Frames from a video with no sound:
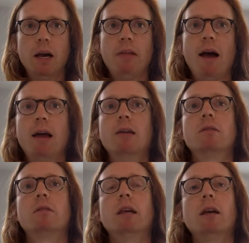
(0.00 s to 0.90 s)
that
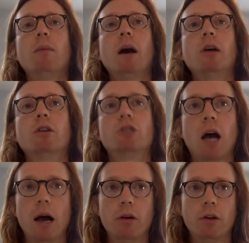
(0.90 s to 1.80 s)
is think about your
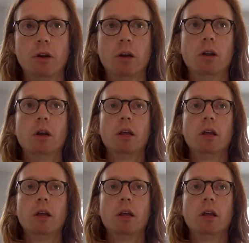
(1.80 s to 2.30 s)
childhood.